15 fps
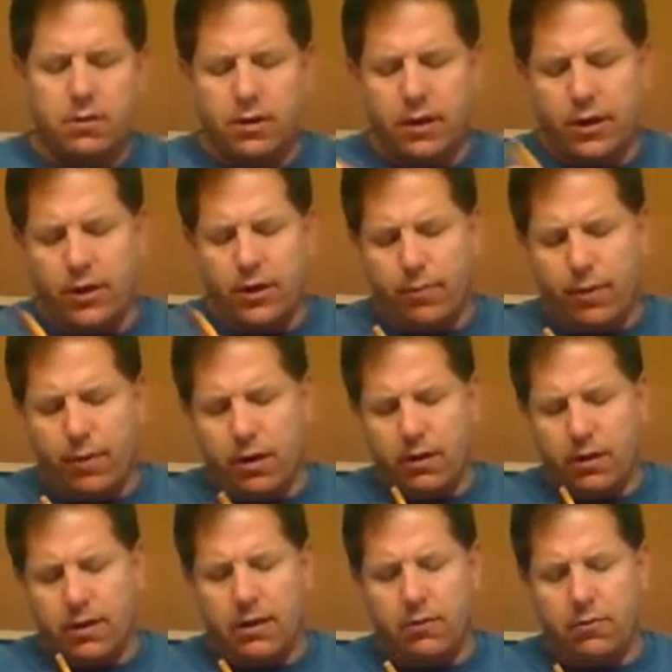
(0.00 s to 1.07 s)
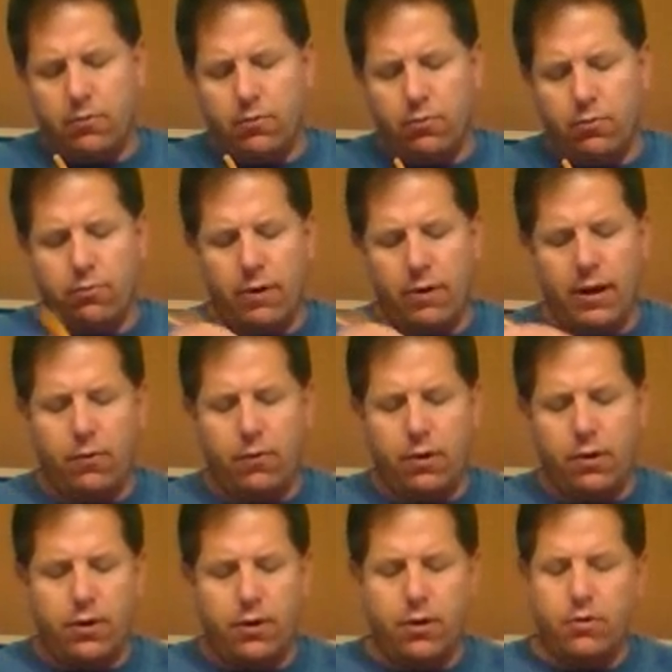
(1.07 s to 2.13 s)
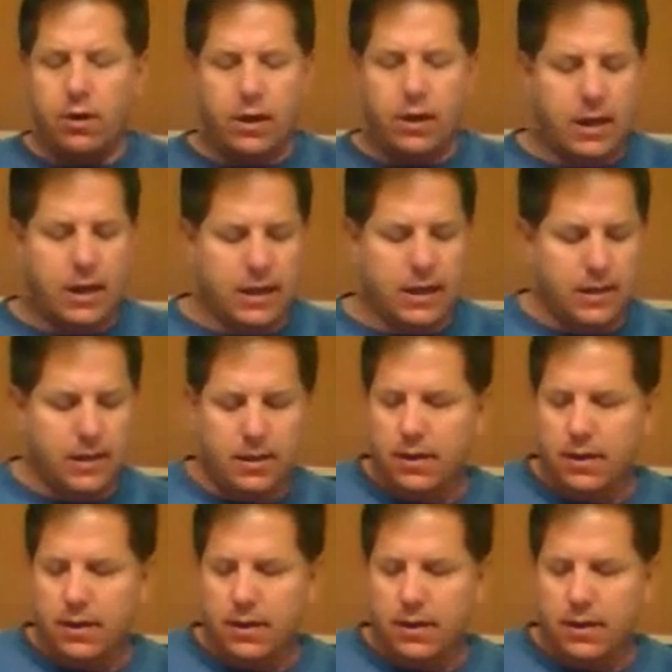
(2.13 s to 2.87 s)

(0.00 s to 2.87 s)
and you mark out right where you're going to cut it.